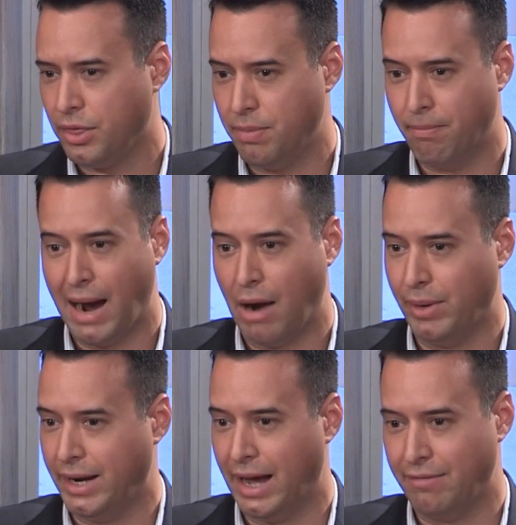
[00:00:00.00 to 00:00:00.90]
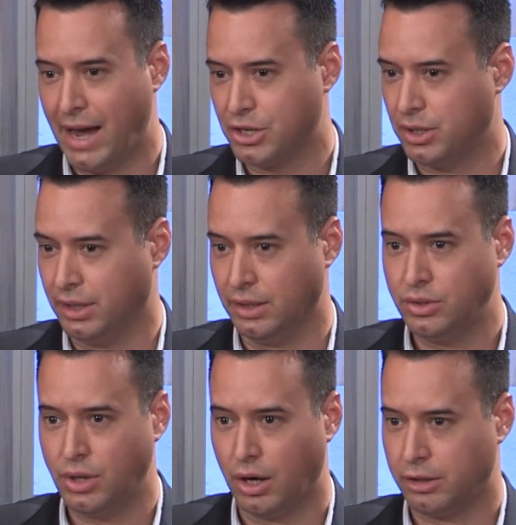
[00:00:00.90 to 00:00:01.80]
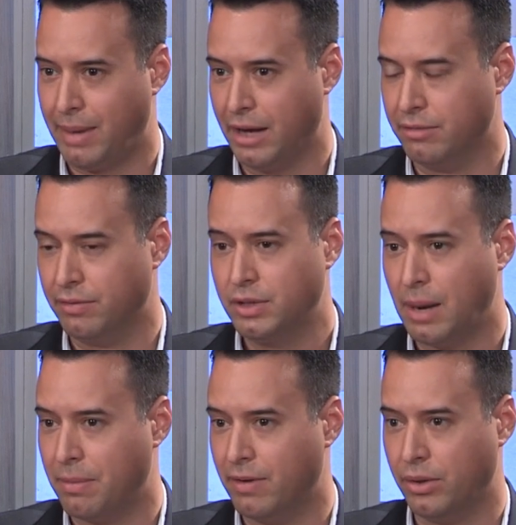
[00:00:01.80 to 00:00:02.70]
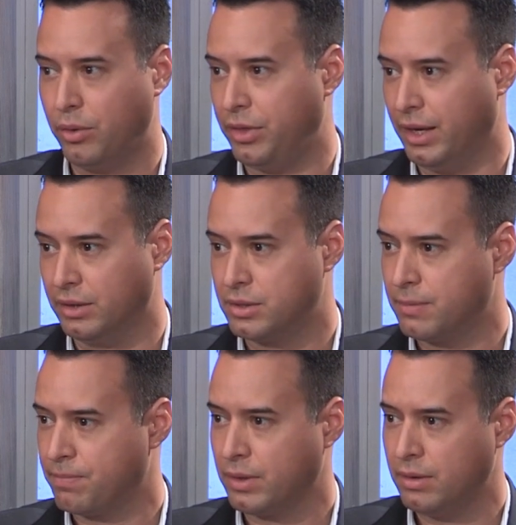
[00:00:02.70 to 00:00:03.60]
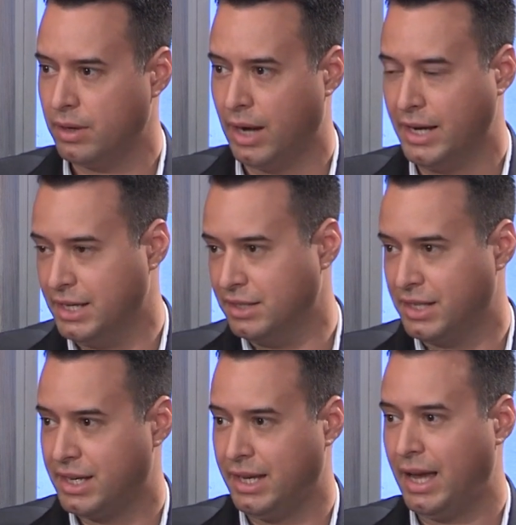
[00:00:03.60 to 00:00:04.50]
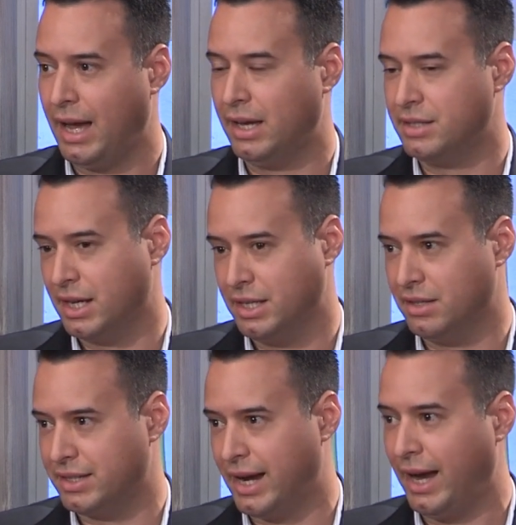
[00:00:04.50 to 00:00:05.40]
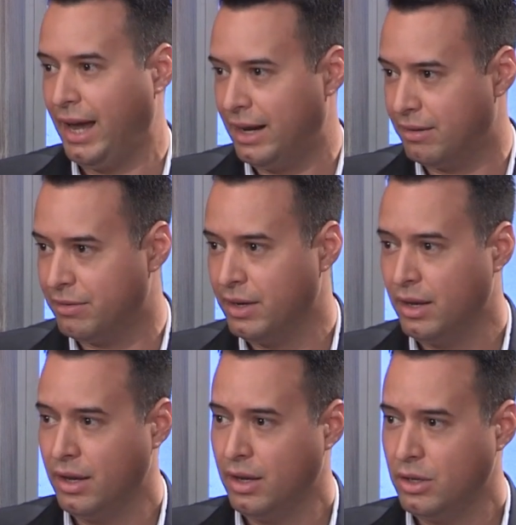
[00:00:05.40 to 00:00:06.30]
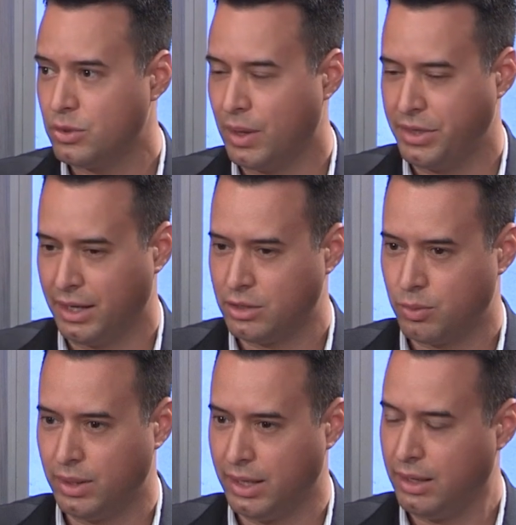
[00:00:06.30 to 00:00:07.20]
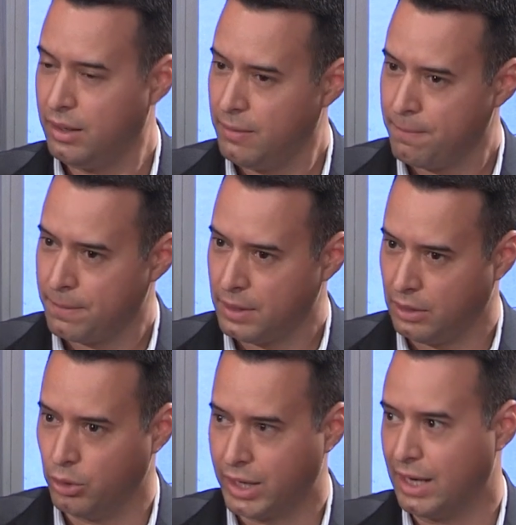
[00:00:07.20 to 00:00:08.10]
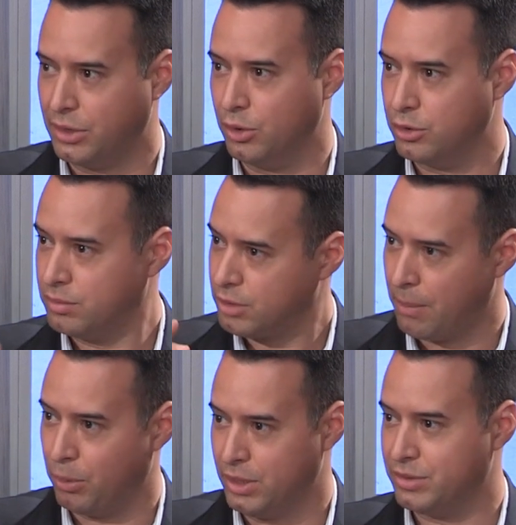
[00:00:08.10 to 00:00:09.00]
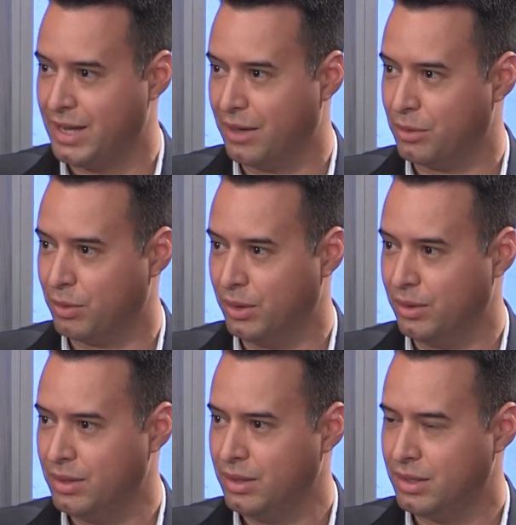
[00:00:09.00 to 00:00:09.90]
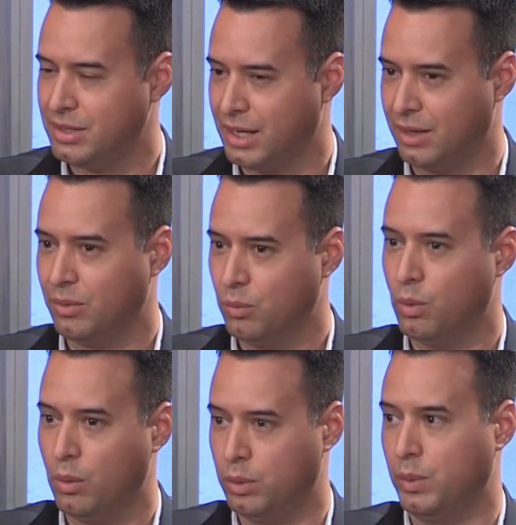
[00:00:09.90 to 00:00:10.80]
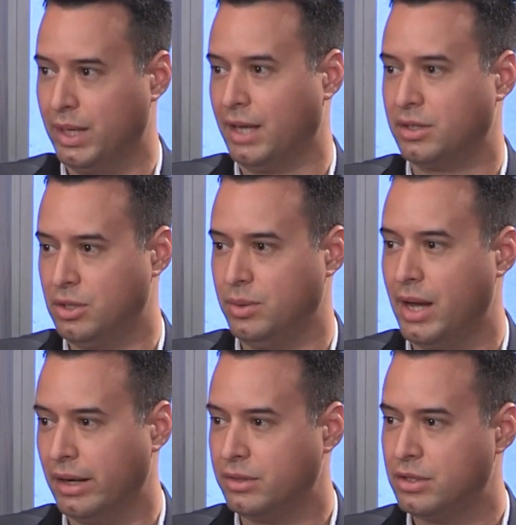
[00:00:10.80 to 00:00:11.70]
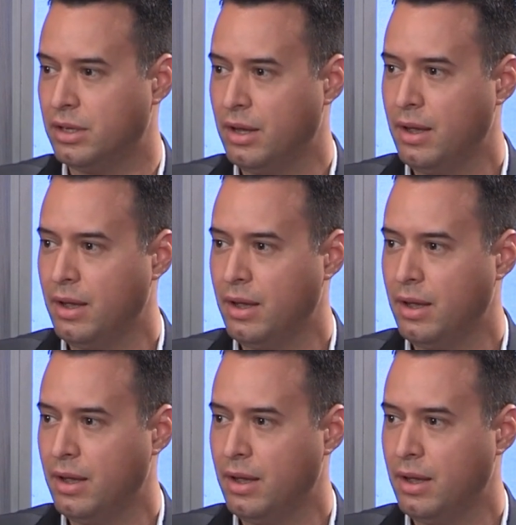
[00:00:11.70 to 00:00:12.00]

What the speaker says: Myron and I have actually talked about a couple of other things, ideas that he has, ideas that I have. So I think it's really looking at those couple years down the road and saying, what would we like to do next?